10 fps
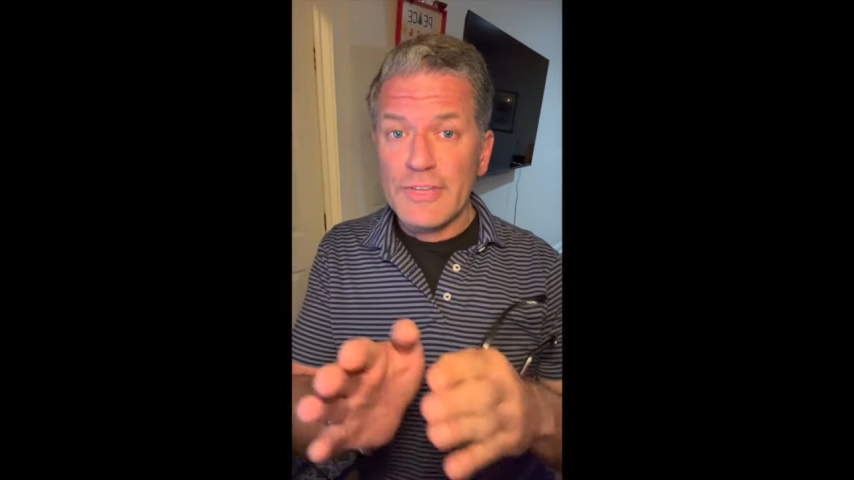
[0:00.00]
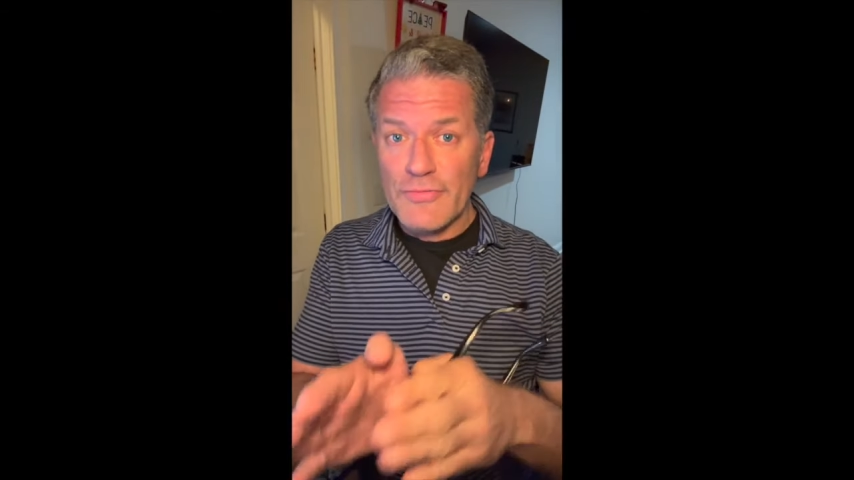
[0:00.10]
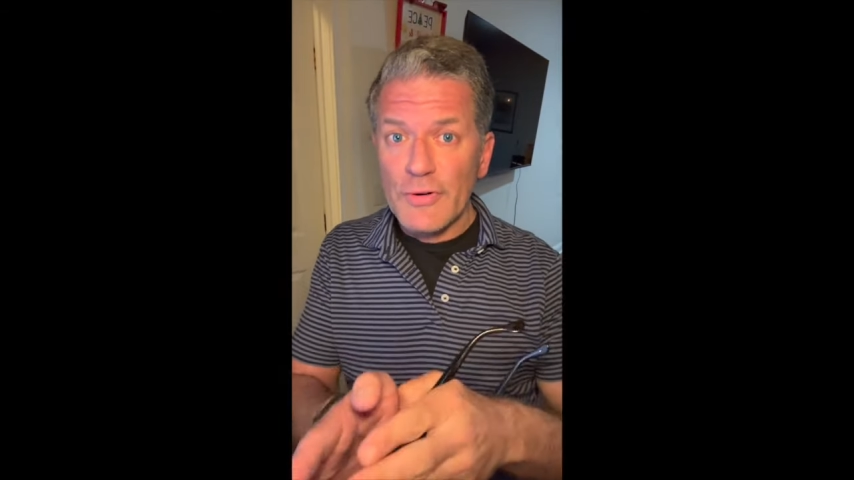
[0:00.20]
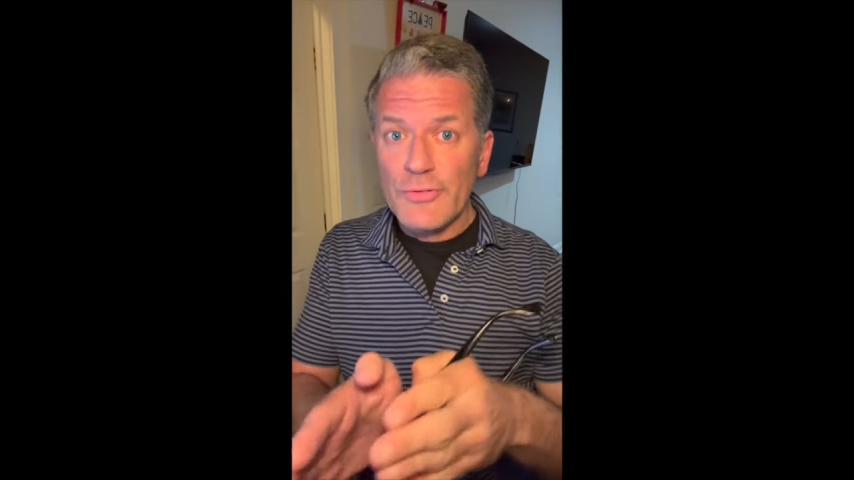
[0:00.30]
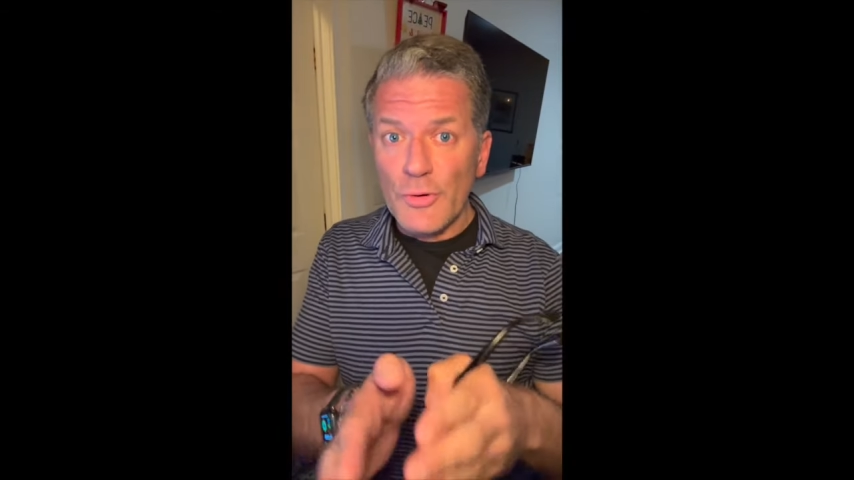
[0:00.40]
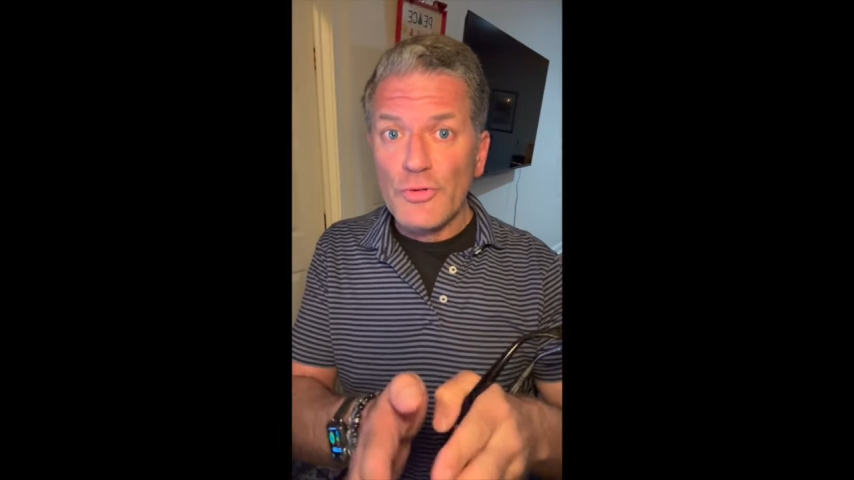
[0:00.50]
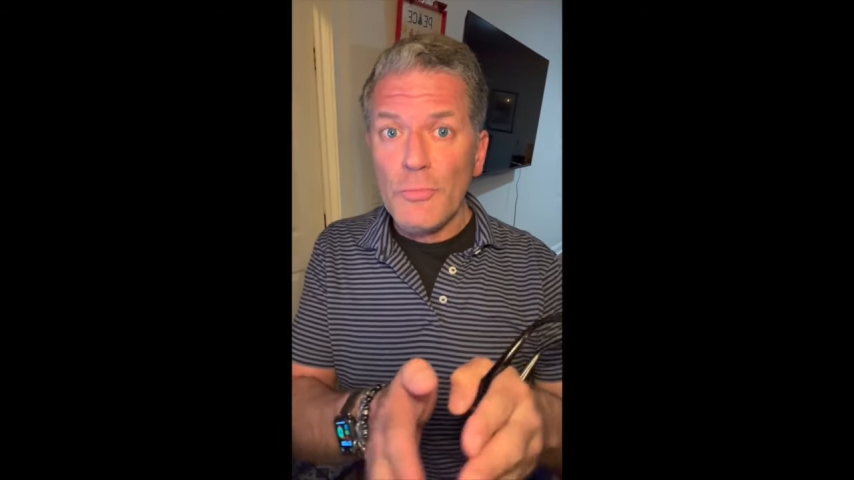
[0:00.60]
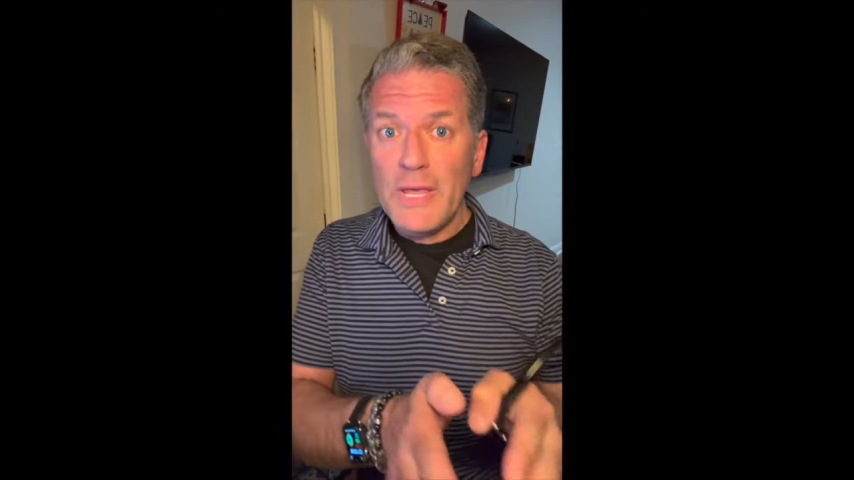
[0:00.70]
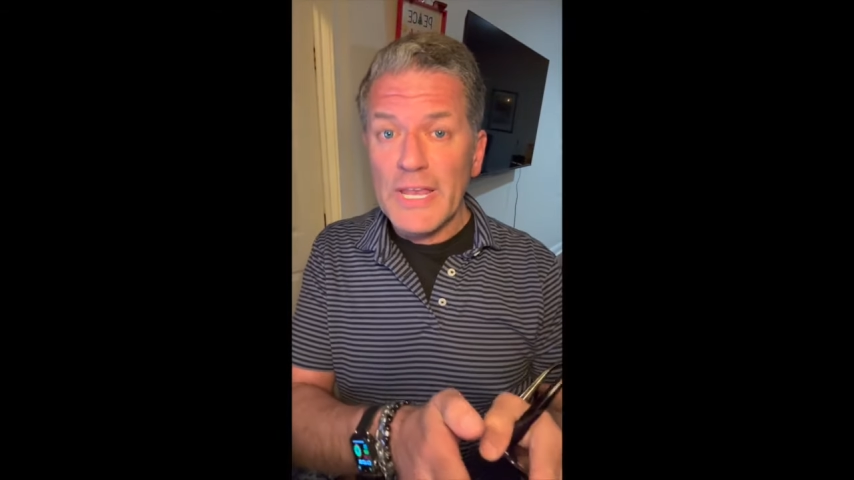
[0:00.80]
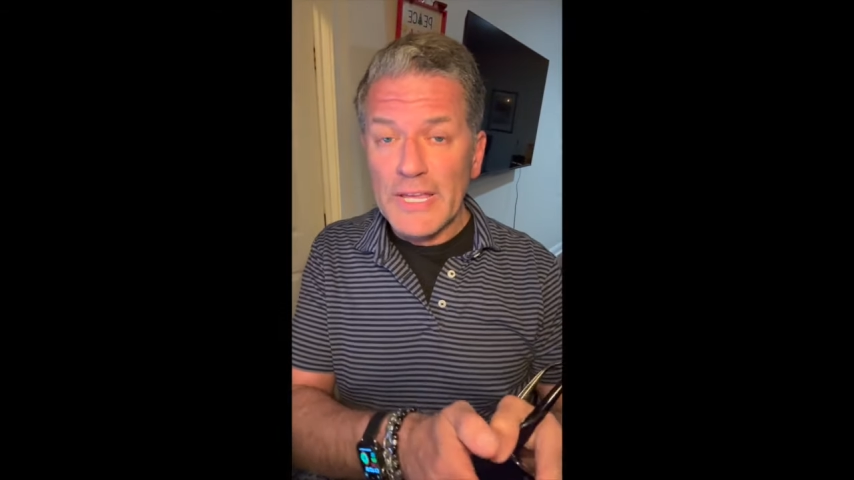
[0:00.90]
different social
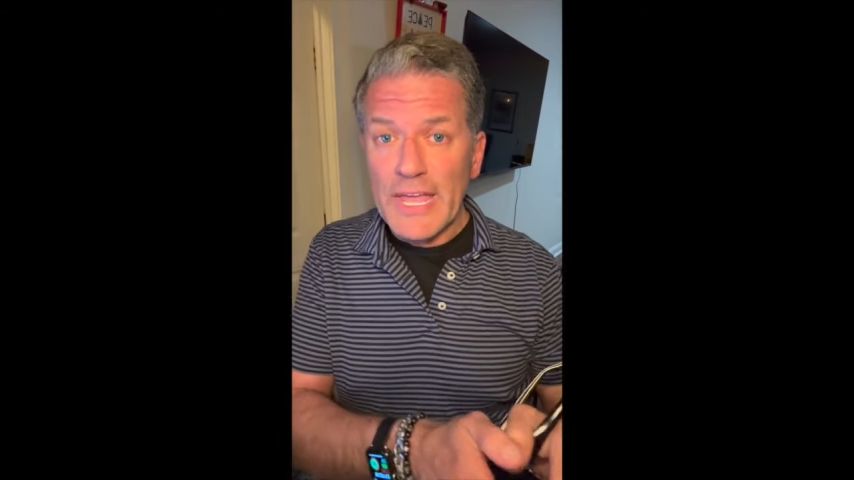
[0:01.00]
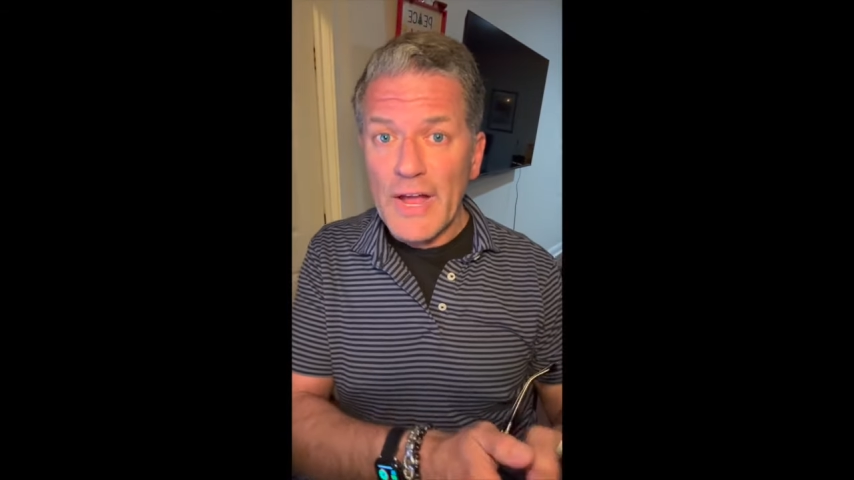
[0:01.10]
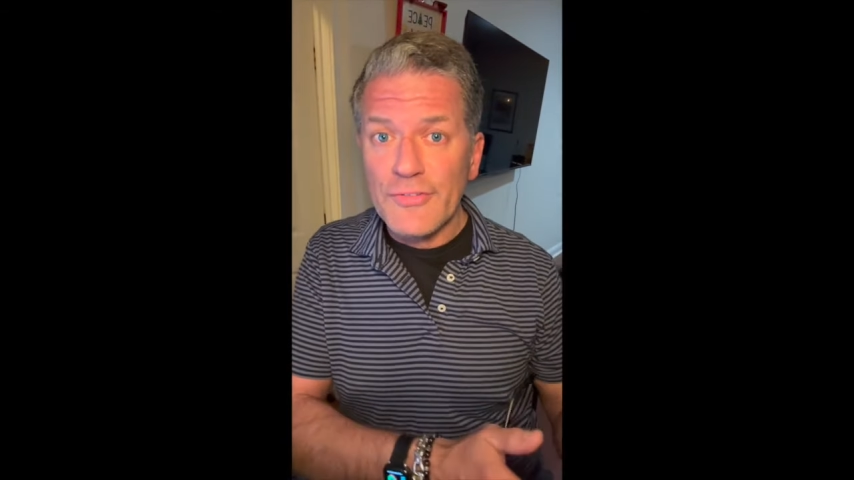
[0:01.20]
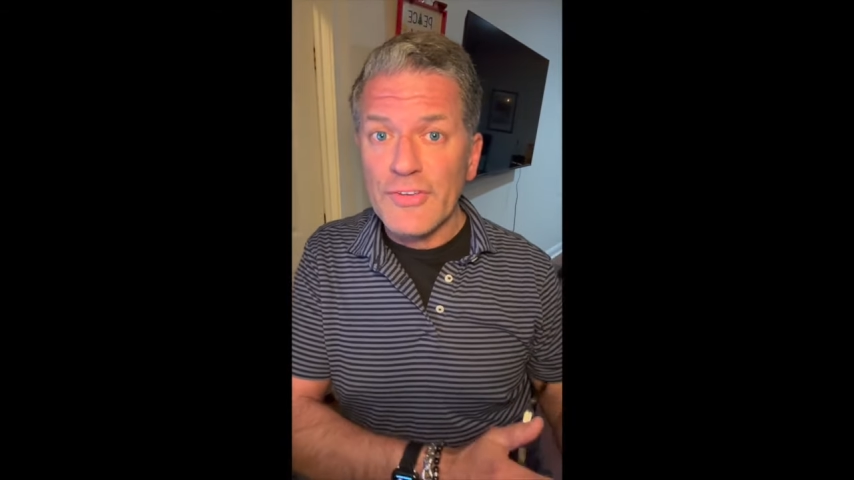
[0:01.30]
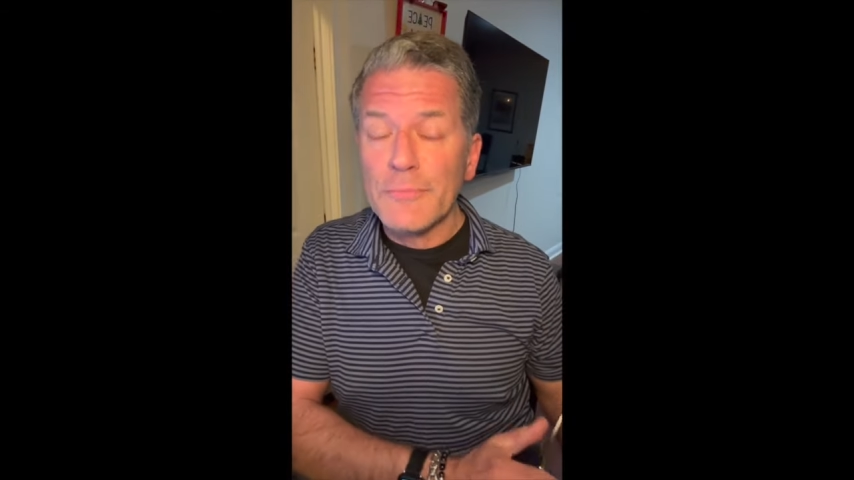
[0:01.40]
media accounts